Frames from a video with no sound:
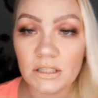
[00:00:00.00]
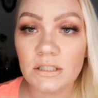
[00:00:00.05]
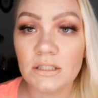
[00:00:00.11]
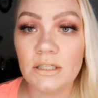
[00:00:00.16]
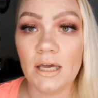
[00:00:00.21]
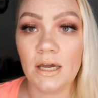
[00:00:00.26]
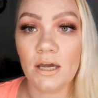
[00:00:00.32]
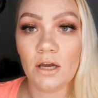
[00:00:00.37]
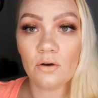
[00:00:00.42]

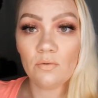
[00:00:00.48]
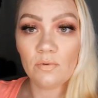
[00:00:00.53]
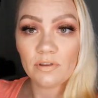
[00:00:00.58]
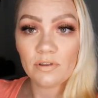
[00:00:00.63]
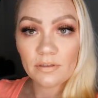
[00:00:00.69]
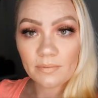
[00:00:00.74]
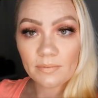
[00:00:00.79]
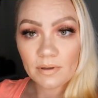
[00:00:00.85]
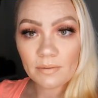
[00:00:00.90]
take her
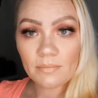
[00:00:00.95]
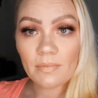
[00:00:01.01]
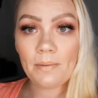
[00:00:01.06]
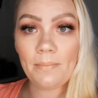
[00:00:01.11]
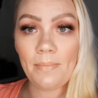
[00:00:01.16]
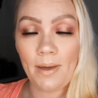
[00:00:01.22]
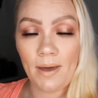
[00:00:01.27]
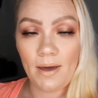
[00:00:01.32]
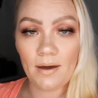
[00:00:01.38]
with me in my
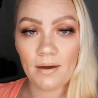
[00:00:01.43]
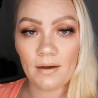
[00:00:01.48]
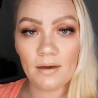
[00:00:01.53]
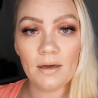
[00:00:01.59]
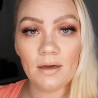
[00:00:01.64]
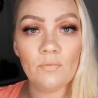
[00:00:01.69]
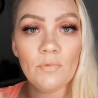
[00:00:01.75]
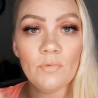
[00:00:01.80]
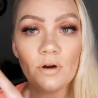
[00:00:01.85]
bag,
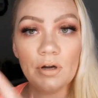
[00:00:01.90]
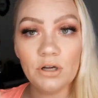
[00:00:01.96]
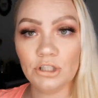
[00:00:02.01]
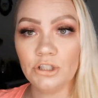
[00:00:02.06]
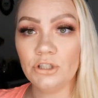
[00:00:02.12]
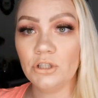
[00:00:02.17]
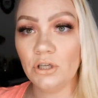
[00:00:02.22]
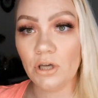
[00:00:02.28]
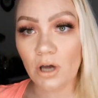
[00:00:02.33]
and we're
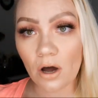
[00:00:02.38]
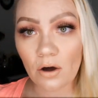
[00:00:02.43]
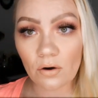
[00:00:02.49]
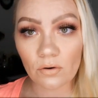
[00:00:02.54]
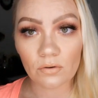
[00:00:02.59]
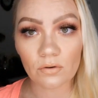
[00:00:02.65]
good to go.